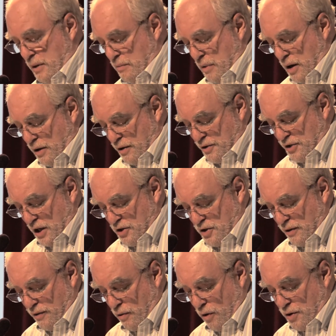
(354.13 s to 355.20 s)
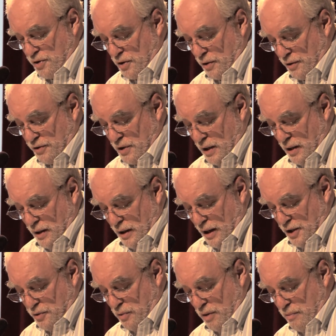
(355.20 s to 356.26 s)
modernization of their arsenals
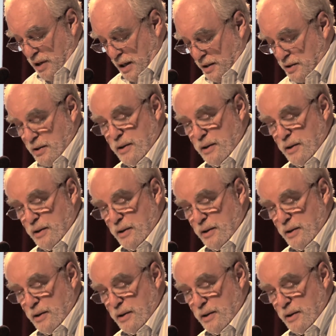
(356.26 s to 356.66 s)
as we meet.